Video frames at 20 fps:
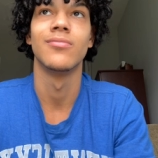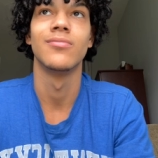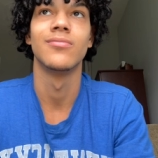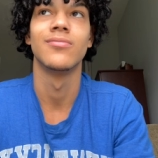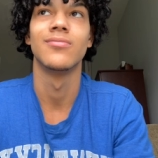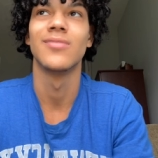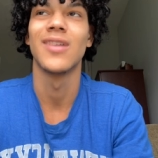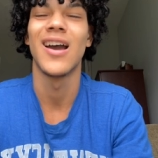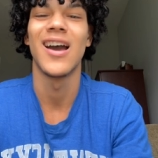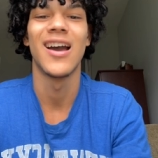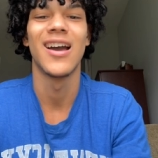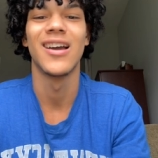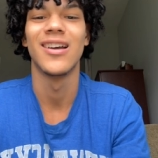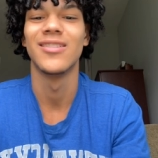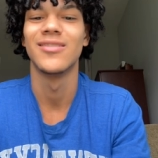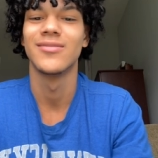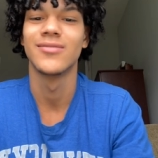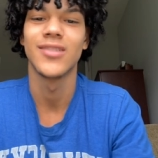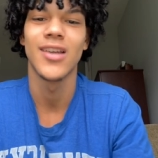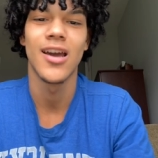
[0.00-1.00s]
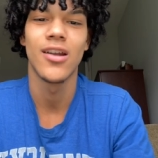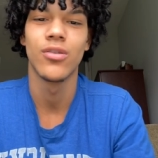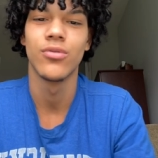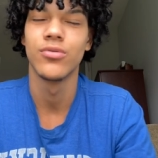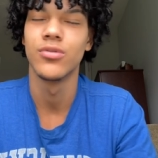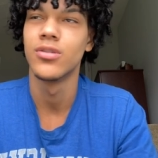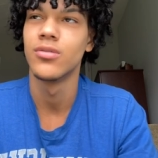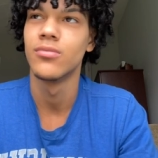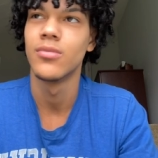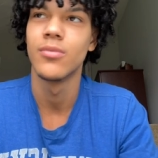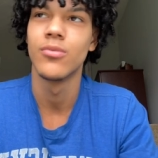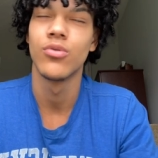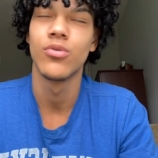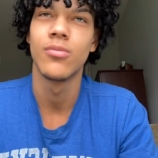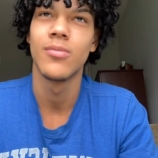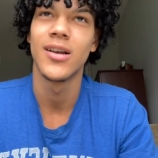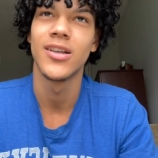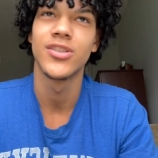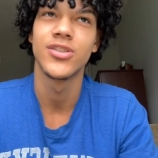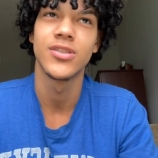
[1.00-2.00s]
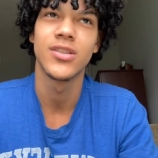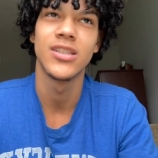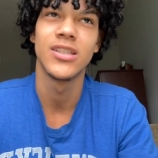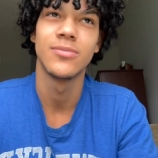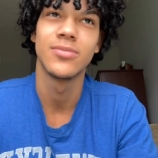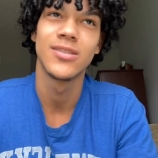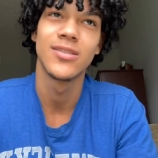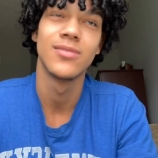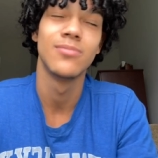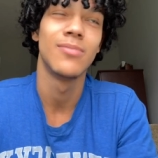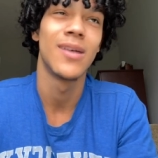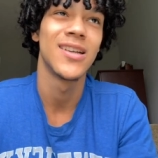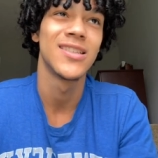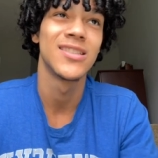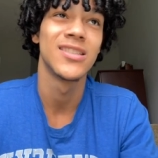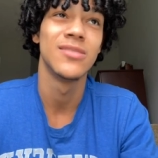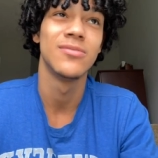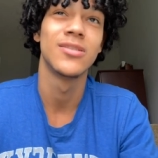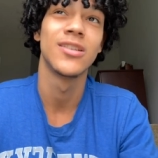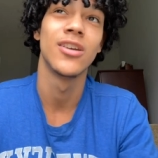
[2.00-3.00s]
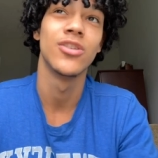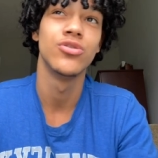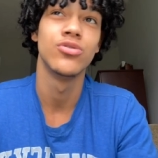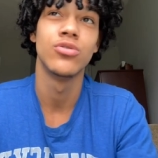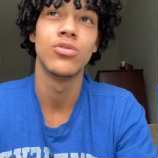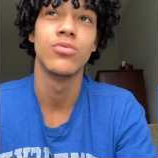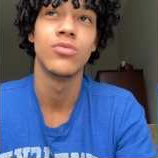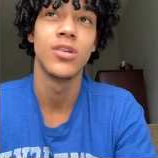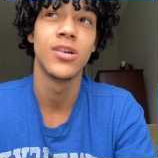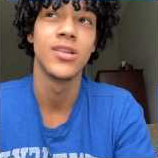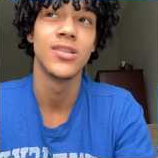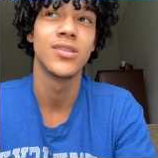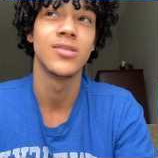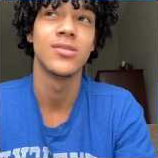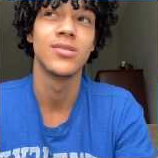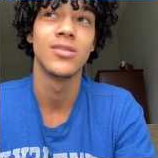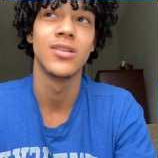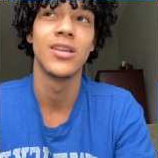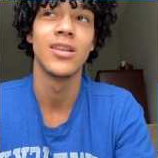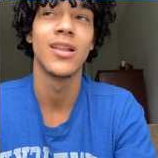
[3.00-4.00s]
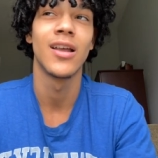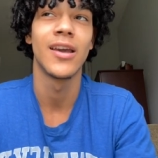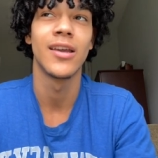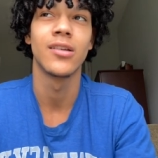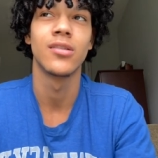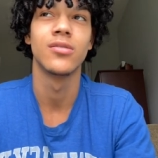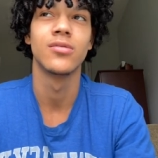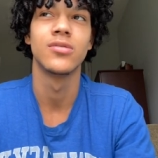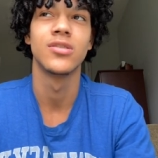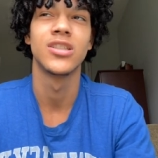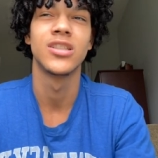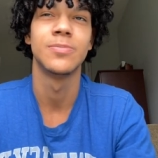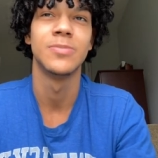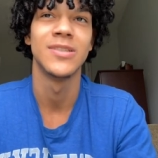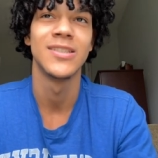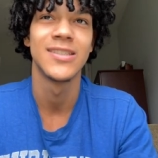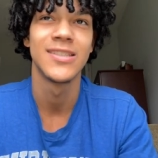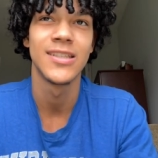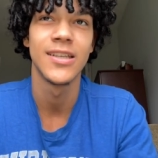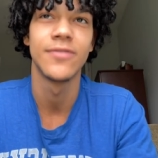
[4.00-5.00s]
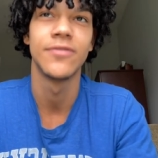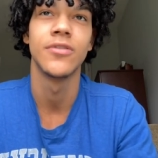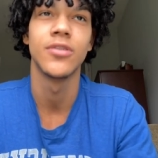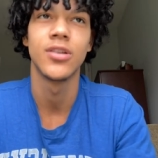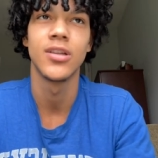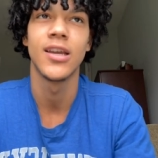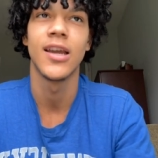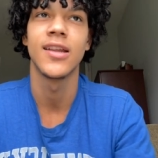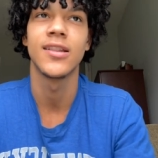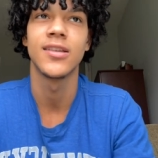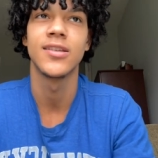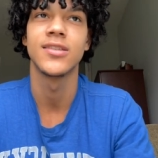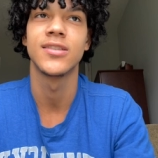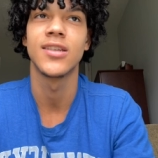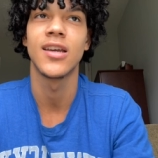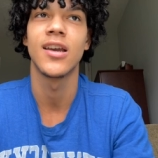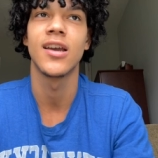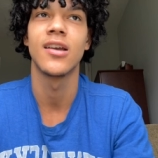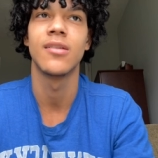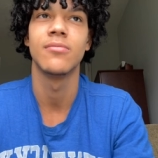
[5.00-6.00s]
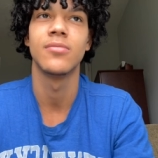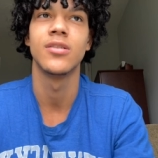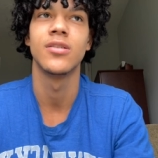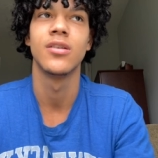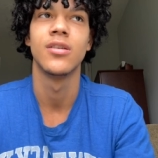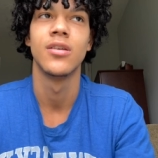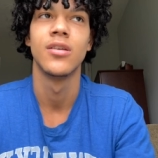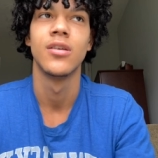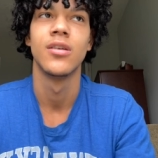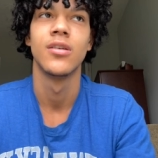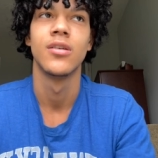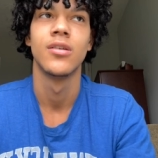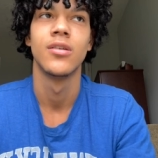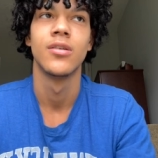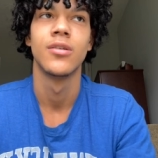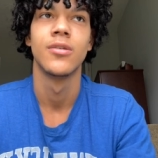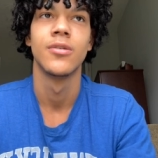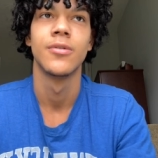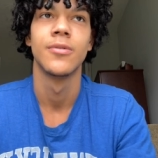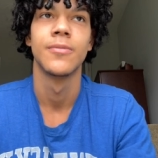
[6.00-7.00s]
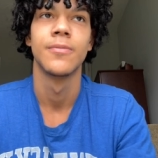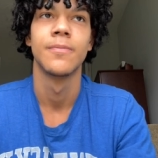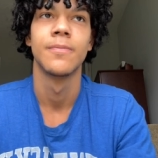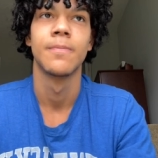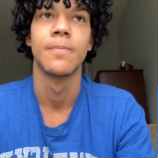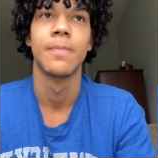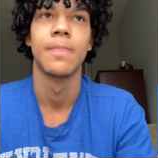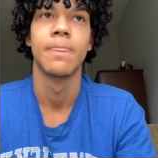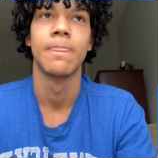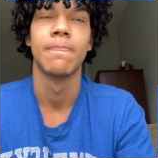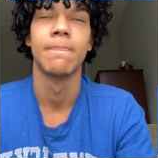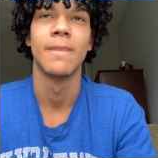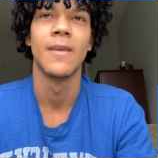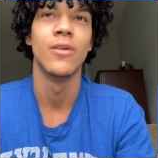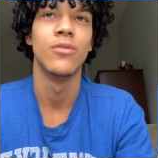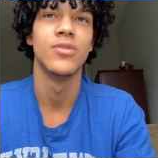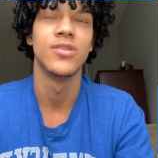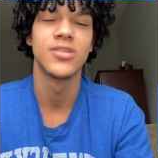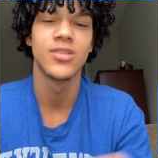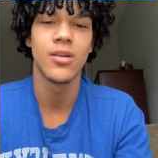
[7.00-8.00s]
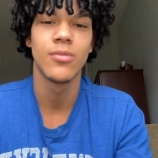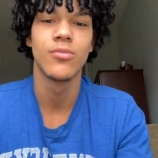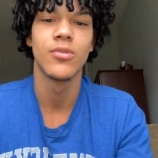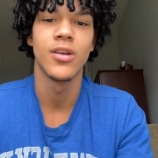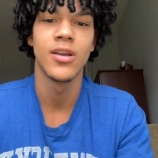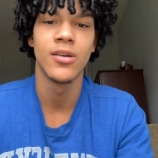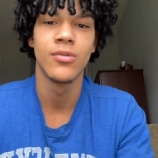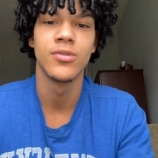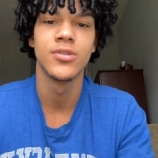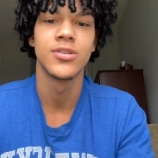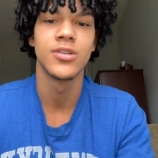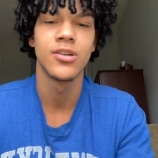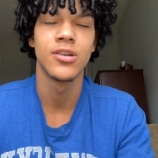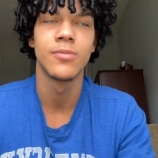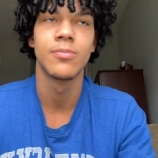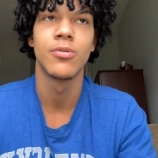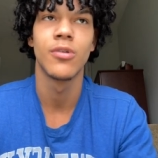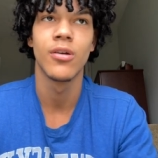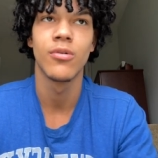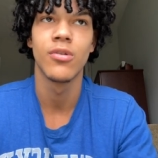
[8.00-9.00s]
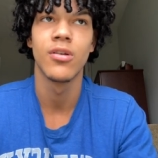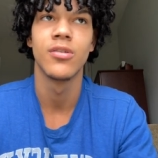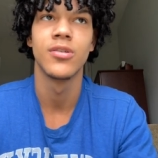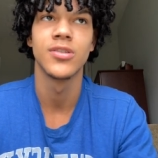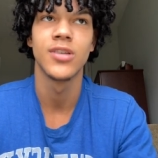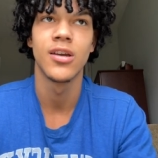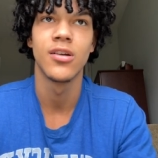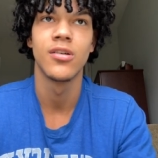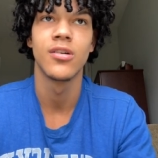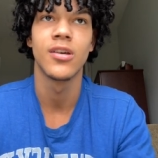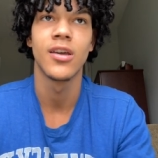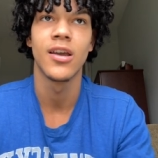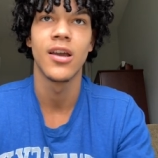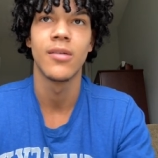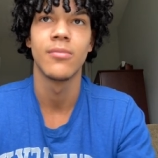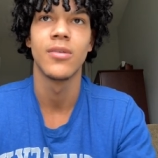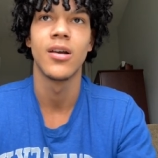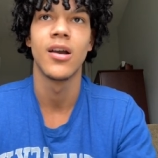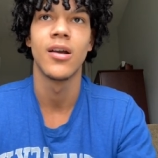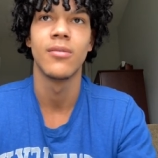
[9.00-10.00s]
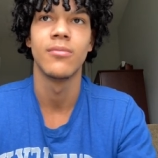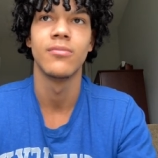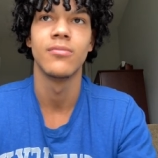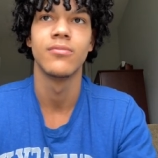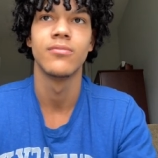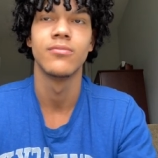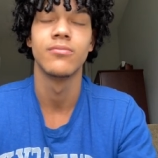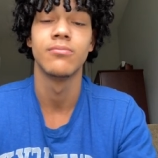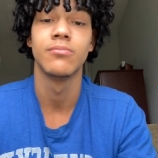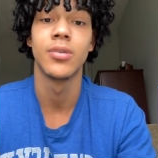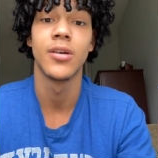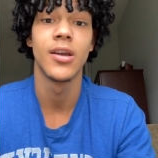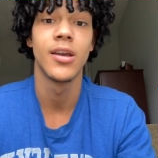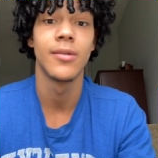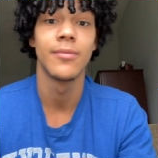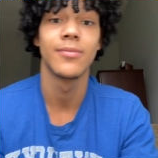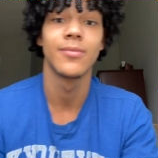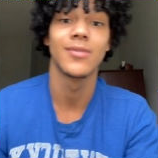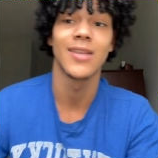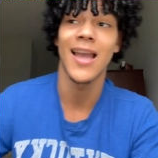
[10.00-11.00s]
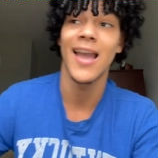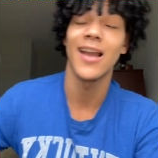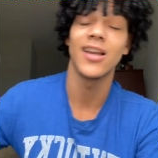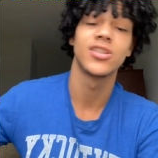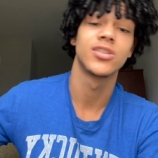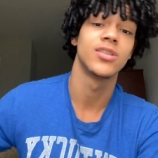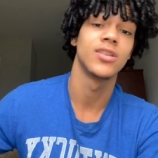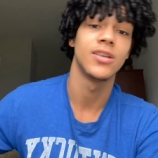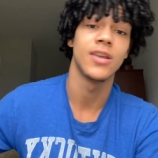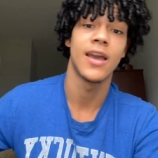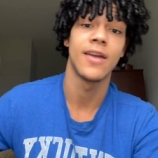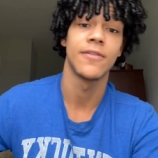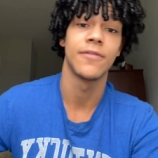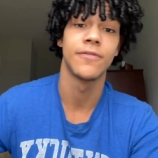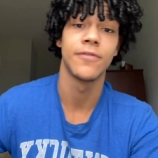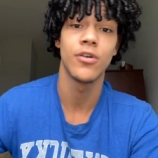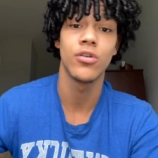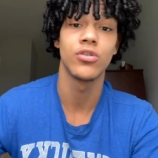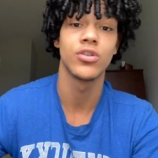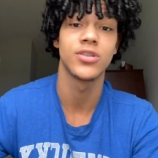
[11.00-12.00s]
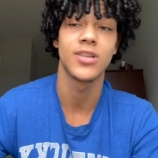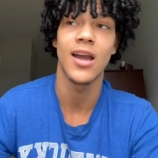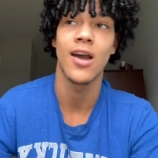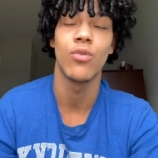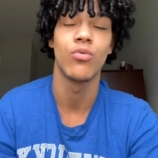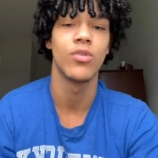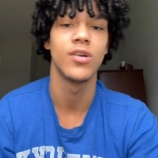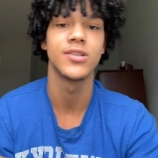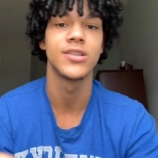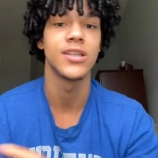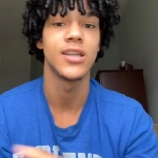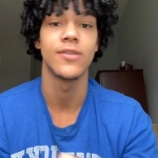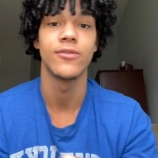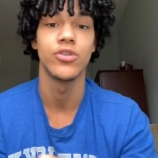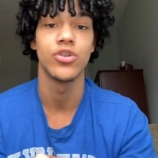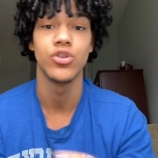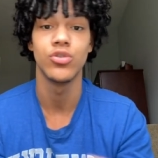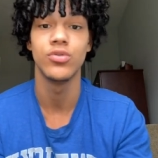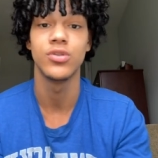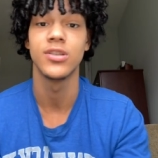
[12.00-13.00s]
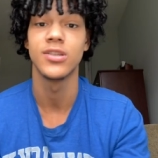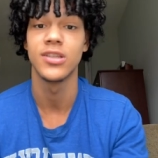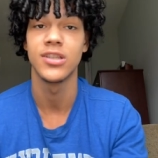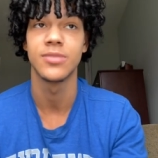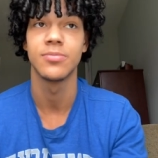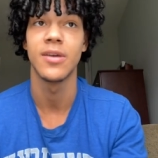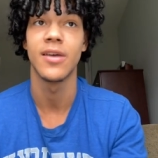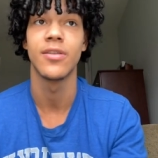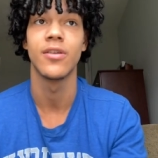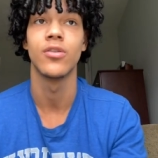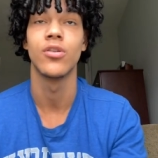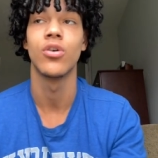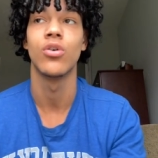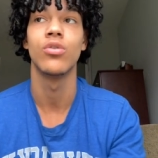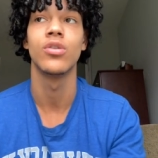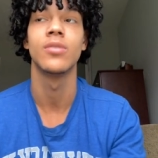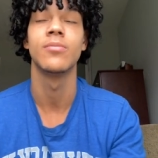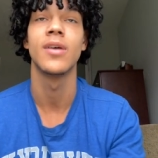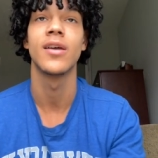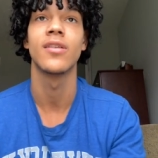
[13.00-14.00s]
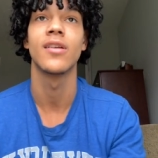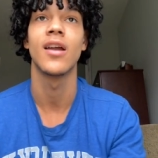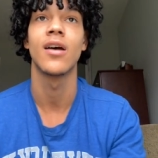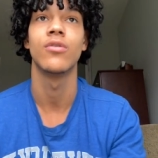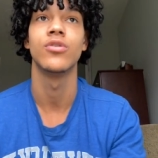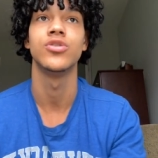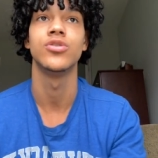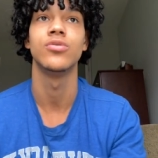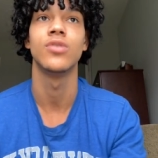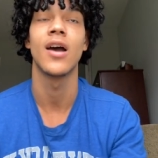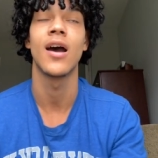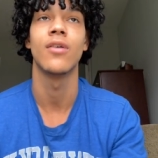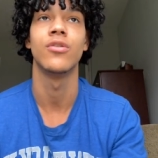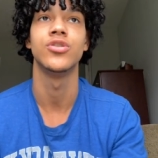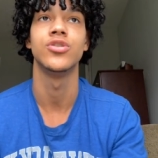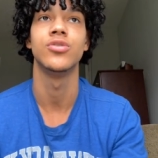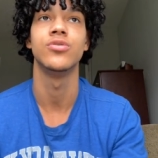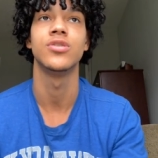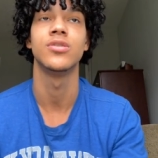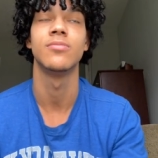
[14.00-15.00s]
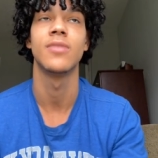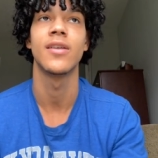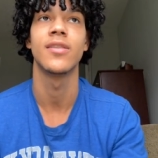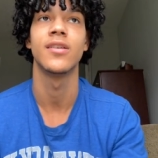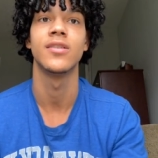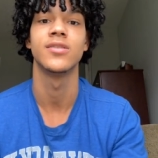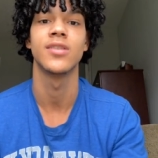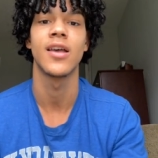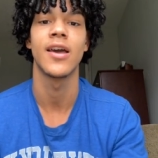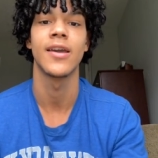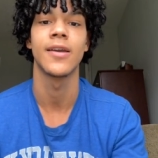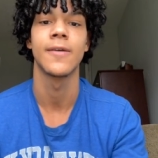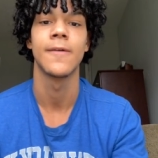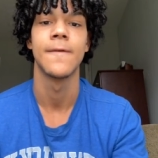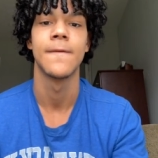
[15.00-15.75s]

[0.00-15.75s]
don't really remember what my sleep schedule was like specifically at this time, but it was to the point where it was like, okay, but actually at first I wasn't even using this method. The only method I was using methods like